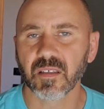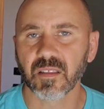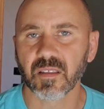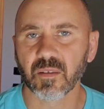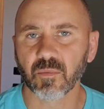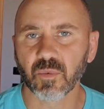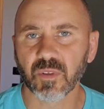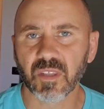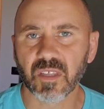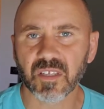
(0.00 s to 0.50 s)

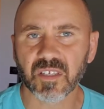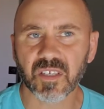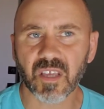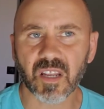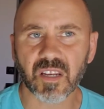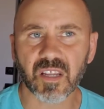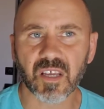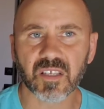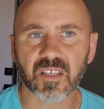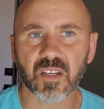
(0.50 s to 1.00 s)
and when the sun
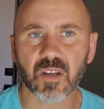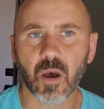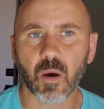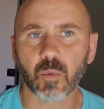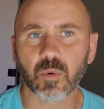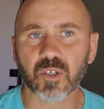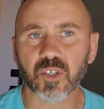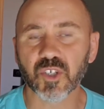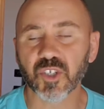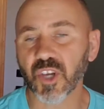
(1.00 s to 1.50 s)
doesn't
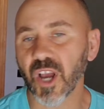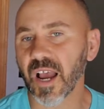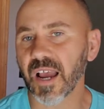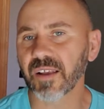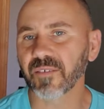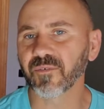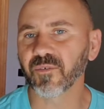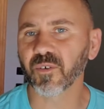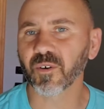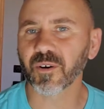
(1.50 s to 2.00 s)
always
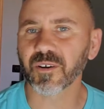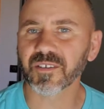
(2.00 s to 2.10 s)
shine for